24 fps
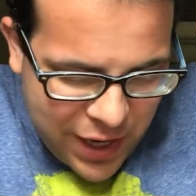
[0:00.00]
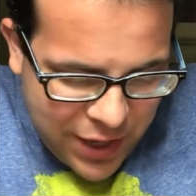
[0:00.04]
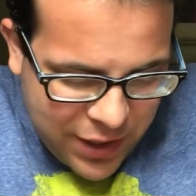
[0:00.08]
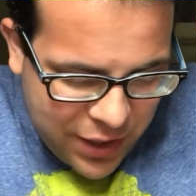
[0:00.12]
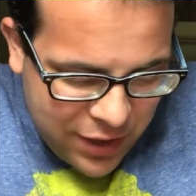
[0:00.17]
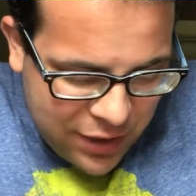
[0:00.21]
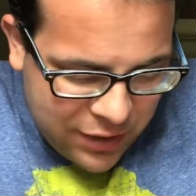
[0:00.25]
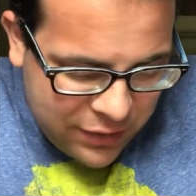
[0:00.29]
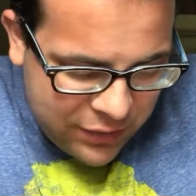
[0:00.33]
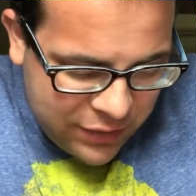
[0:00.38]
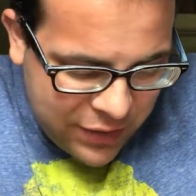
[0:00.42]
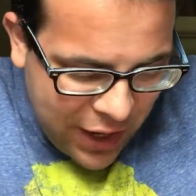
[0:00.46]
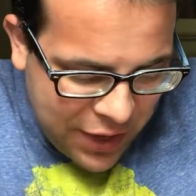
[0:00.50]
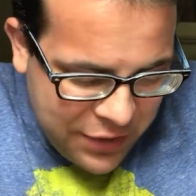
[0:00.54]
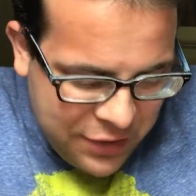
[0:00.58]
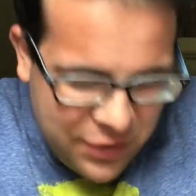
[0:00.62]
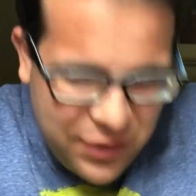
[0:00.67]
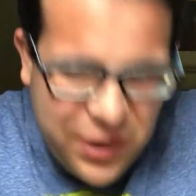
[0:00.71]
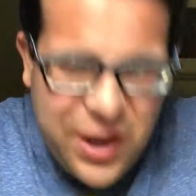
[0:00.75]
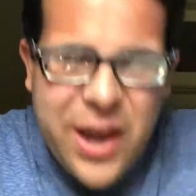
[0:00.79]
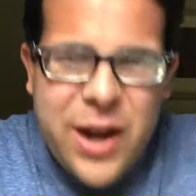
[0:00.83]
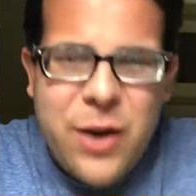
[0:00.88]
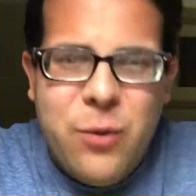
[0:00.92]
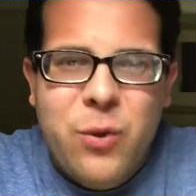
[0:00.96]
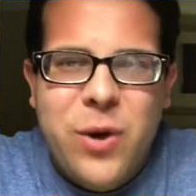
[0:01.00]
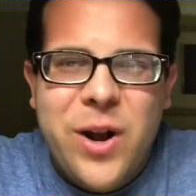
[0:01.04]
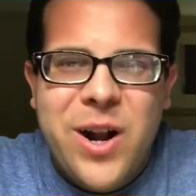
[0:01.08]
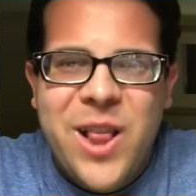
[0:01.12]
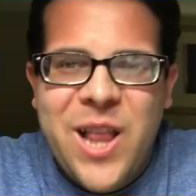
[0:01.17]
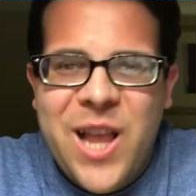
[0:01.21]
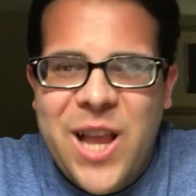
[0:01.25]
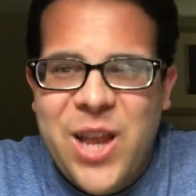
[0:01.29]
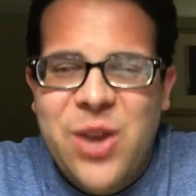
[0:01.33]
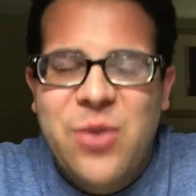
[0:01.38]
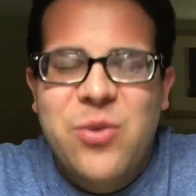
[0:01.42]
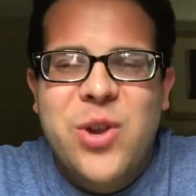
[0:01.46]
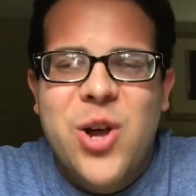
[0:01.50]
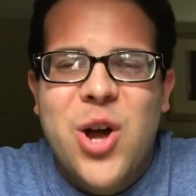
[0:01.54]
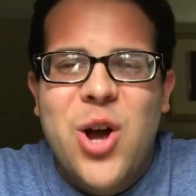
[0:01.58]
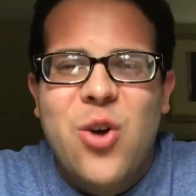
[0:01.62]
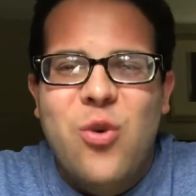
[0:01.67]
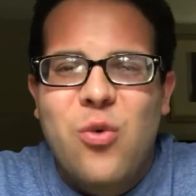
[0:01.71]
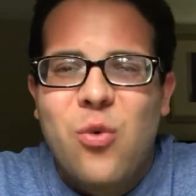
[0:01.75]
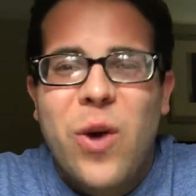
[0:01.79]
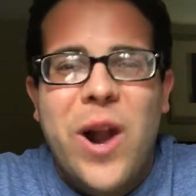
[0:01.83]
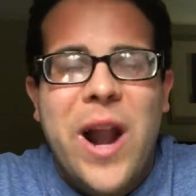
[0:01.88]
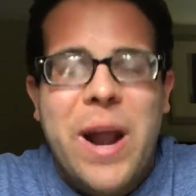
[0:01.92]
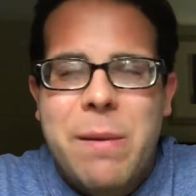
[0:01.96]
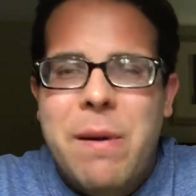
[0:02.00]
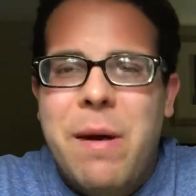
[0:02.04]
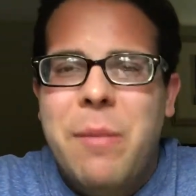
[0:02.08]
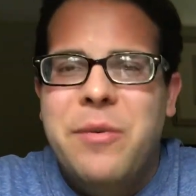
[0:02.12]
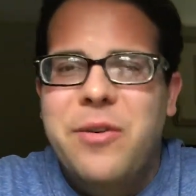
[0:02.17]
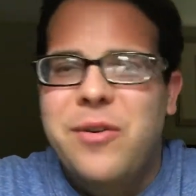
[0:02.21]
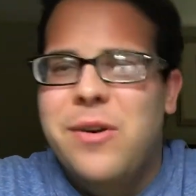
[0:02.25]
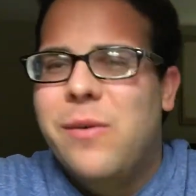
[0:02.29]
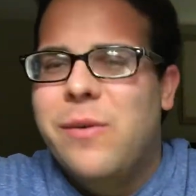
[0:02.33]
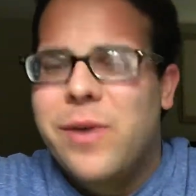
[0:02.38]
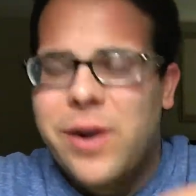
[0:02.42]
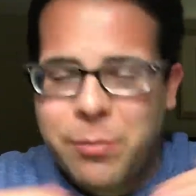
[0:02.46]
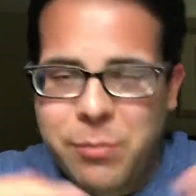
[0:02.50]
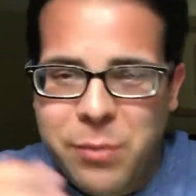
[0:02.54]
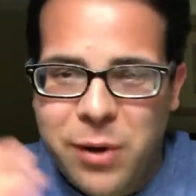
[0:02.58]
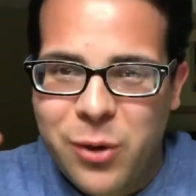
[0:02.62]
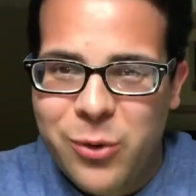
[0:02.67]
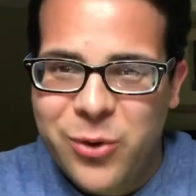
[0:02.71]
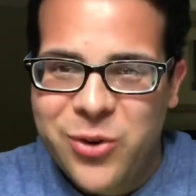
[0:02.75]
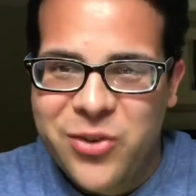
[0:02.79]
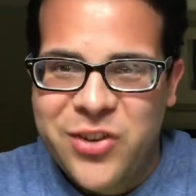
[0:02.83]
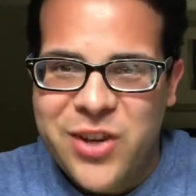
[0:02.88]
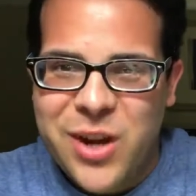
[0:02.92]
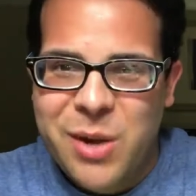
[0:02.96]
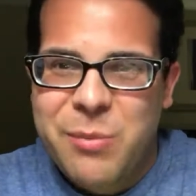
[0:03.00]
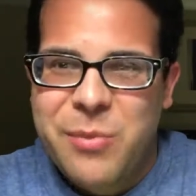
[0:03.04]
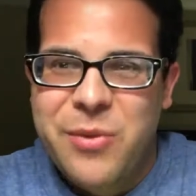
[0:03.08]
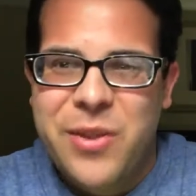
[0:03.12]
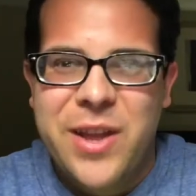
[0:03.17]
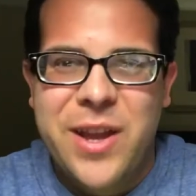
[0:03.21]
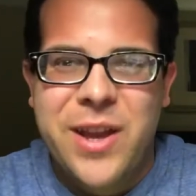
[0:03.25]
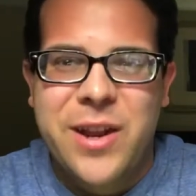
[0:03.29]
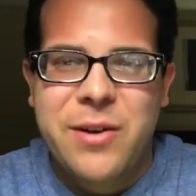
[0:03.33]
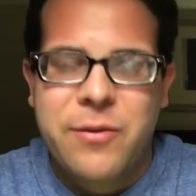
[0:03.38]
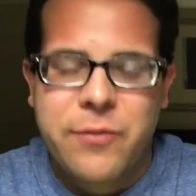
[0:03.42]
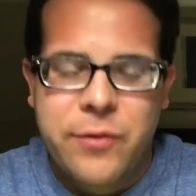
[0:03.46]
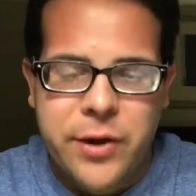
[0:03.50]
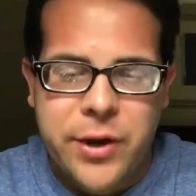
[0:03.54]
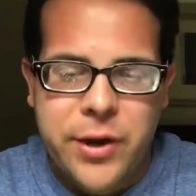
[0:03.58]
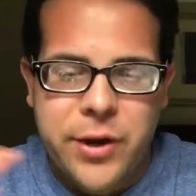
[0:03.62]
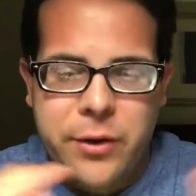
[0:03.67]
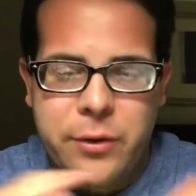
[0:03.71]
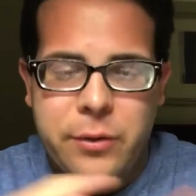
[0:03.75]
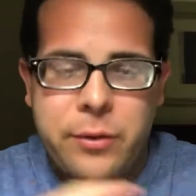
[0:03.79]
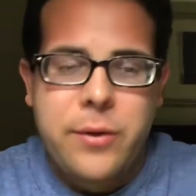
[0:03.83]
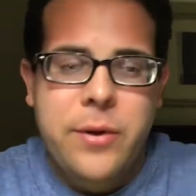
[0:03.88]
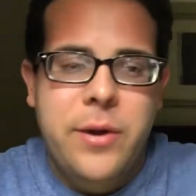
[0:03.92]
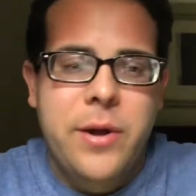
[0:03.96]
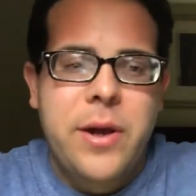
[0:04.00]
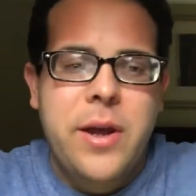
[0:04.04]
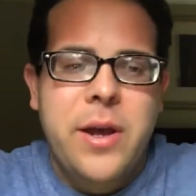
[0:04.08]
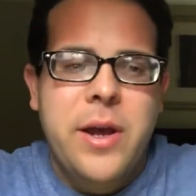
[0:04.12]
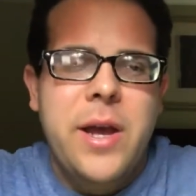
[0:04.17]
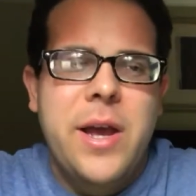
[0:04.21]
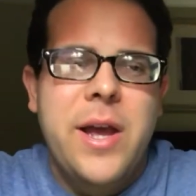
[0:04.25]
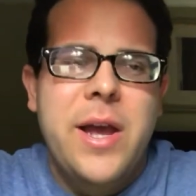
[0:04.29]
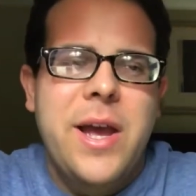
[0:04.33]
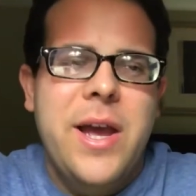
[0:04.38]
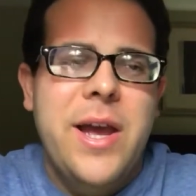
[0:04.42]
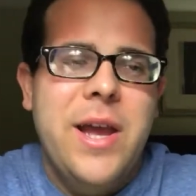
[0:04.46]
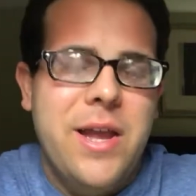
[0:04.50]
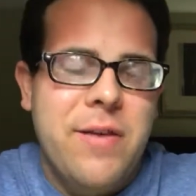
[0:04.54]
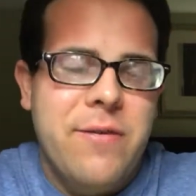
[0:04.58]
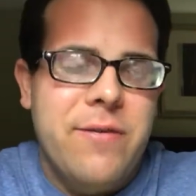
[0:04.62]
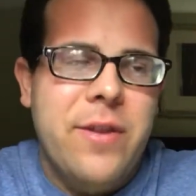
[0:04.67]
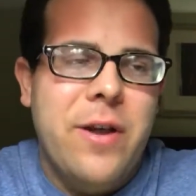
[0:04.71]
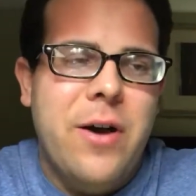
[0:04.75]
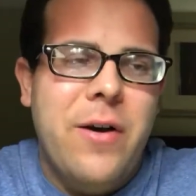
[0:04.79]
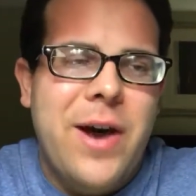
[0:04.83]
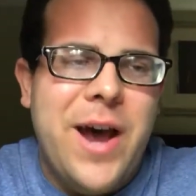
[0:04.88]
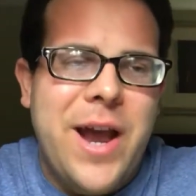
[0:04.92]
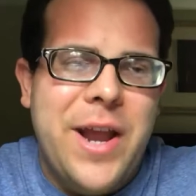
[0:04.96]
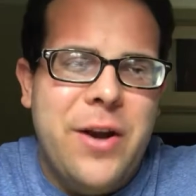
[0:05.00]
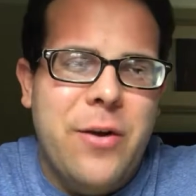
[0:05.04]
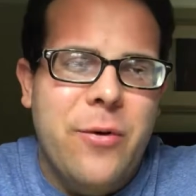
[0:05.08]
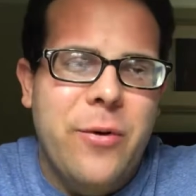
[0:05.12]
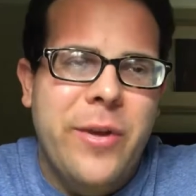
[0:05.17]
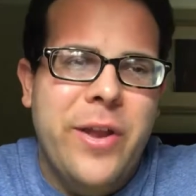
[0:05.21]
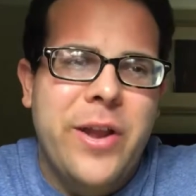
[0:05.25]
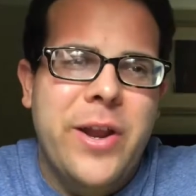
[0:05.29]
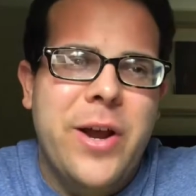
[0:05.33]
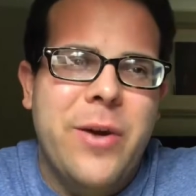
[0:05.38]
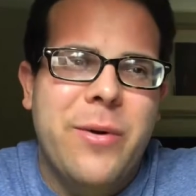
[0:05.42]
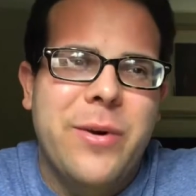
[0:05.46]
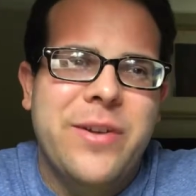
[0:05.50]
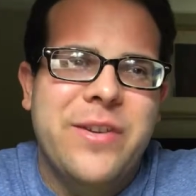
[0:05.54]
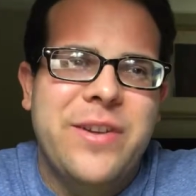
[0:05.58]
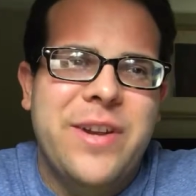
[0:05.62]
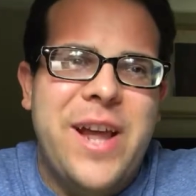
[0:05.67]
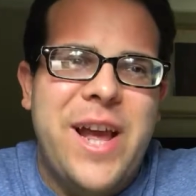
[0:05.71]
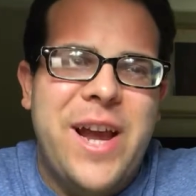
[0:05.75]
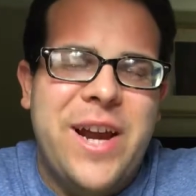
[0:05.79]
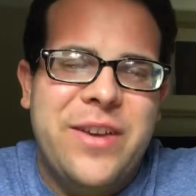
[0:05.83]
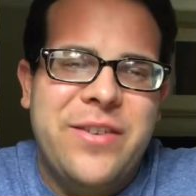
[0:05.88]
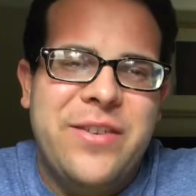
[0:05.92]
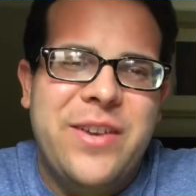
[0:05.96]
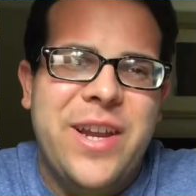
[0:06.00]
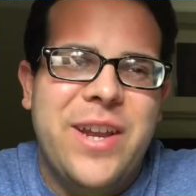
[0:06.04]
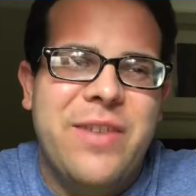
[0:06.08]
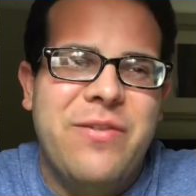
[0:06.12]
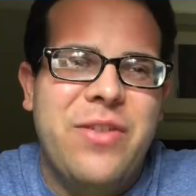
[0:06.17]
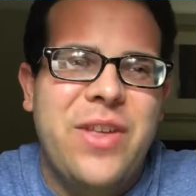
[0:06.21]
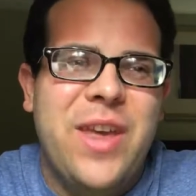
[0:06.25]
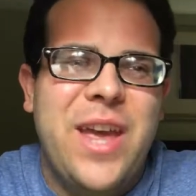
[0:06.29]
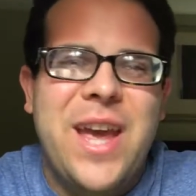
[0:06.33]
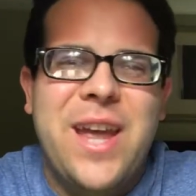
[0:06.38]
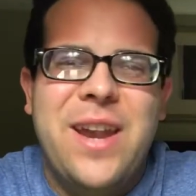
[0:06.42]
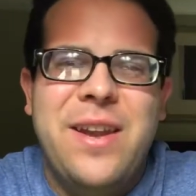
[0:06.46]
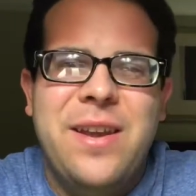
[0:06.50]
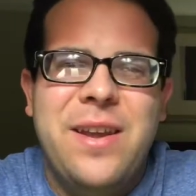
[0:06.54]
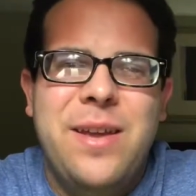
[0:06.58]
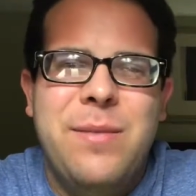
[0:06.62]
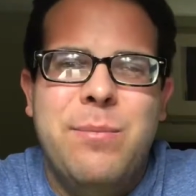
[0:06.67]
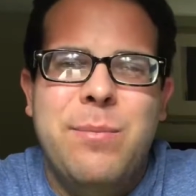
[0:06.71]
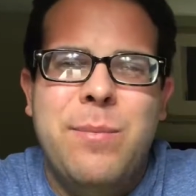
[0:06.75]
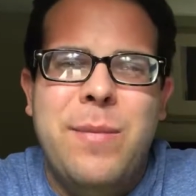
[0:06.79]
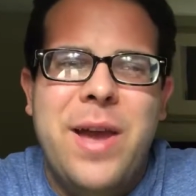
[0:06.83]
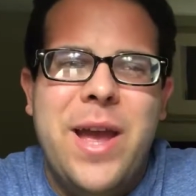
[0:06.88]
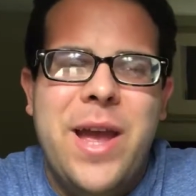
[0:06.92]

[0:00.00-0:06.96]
I guess I just kind of want to let you know what I'm up to. I want to post something for you, even though I don't really know what's next. If the Andy.